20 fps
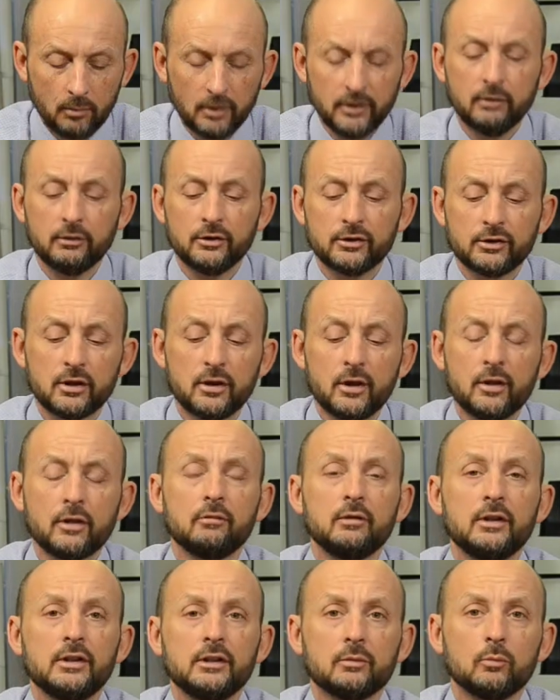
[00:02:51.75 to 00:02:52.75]
But there is
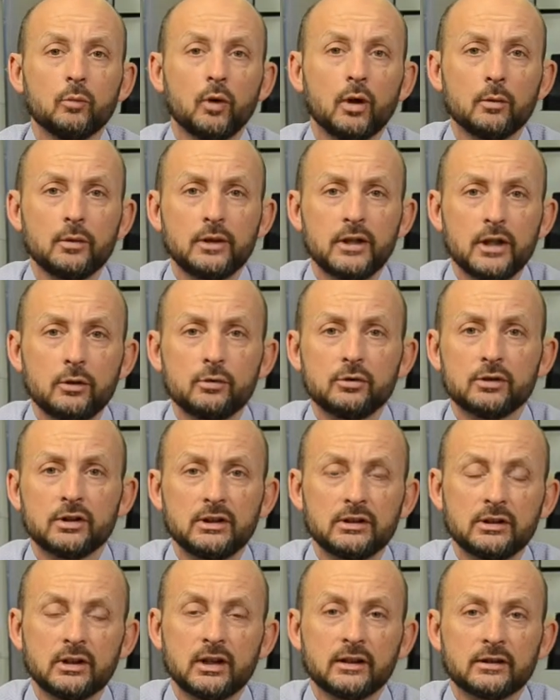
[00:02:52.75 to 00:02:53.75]
another reason why we use
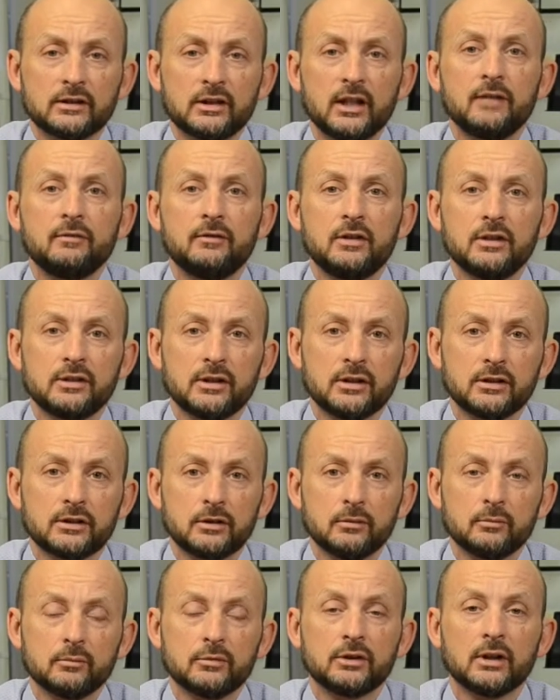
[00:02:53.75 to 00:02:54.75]
these in our safety
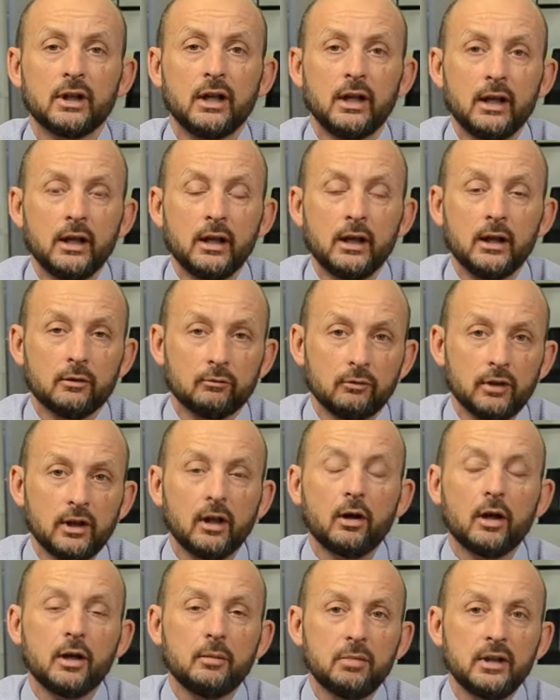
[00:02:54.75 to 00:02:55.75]
systems.
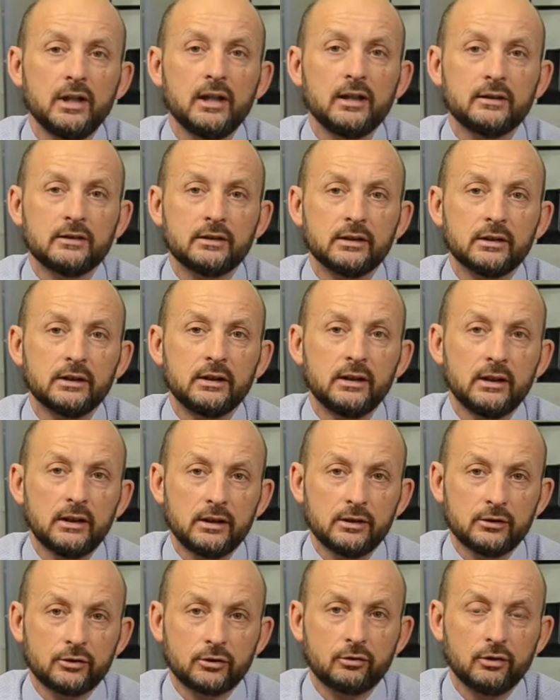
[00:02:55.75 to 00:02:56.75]
Reliability
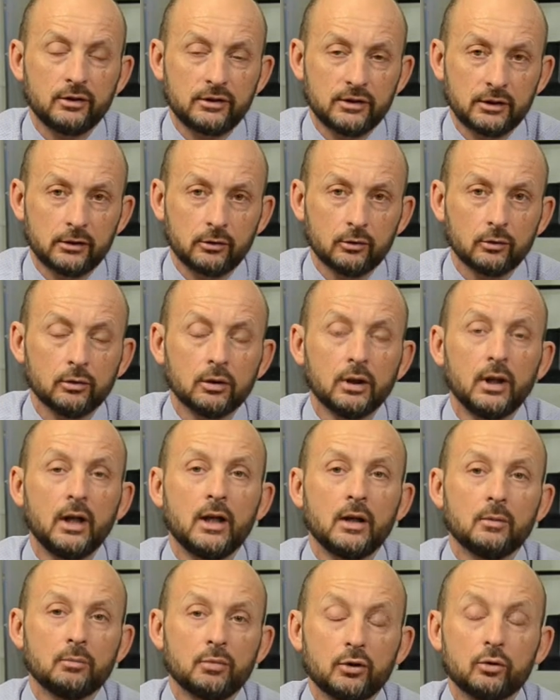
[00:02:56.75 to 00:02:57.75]
is critical,
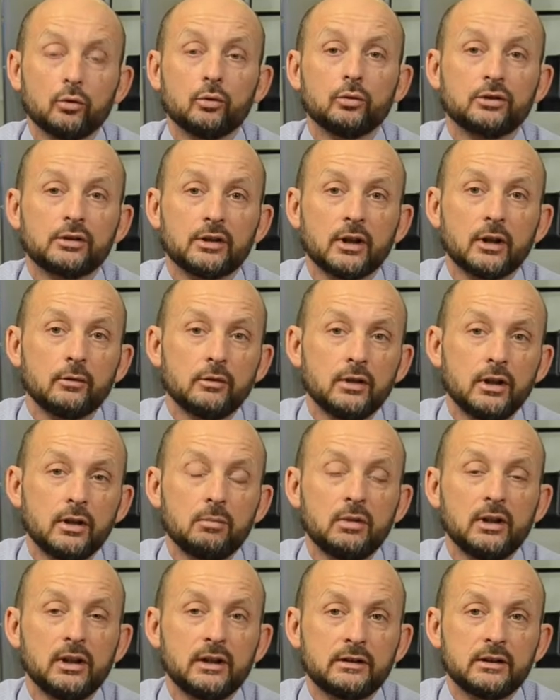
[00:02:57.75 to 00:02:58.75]
but also the
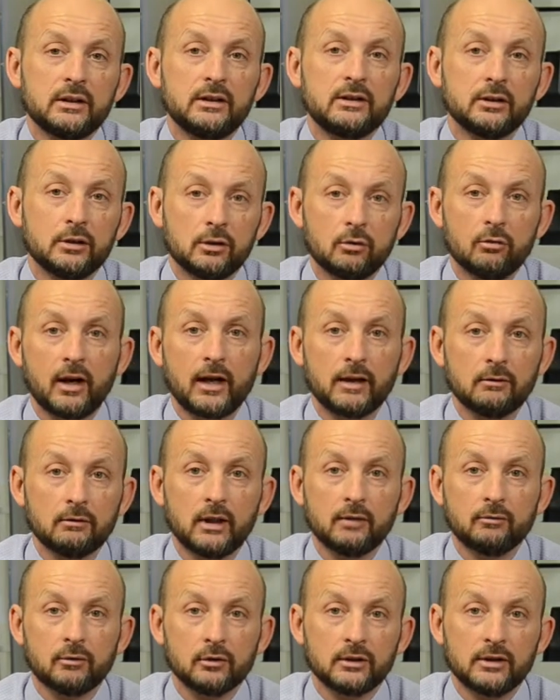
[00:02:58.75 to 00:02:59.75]
ability to ground
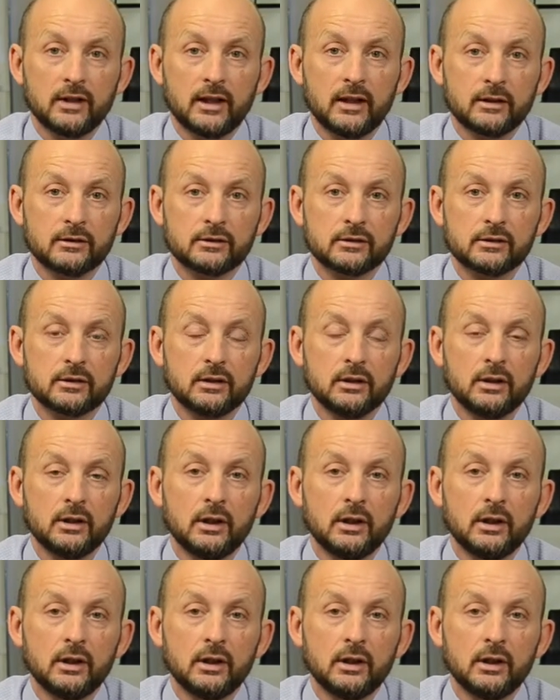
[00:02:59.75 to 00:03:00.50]
level test.